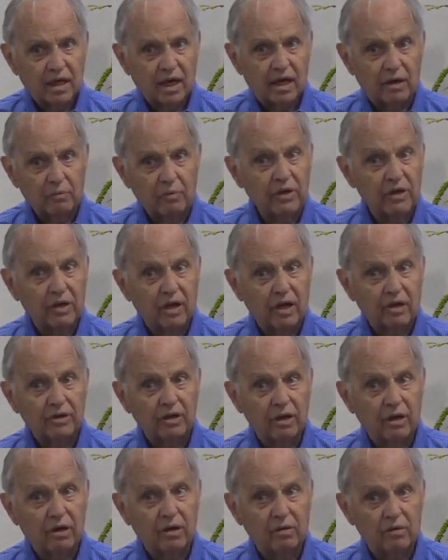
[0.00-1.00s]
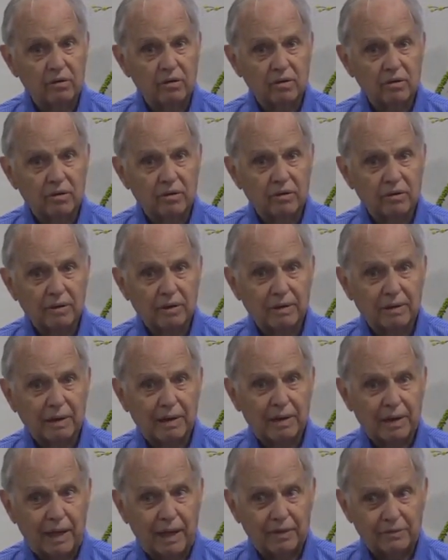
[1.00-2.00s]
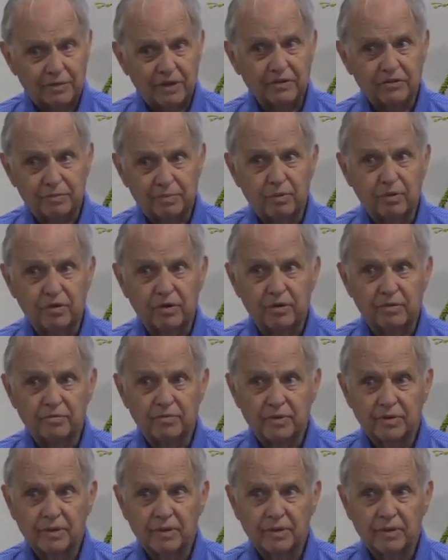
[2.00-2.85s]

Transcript: And we all know at this point